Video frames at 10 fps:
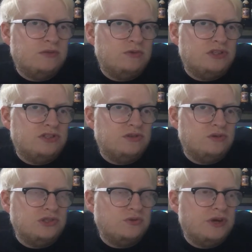which is
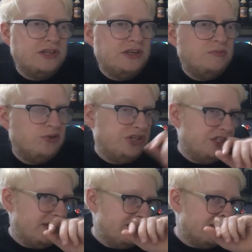always greatly
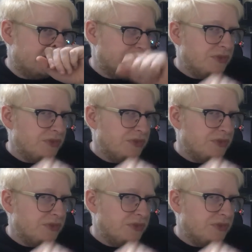appreciated.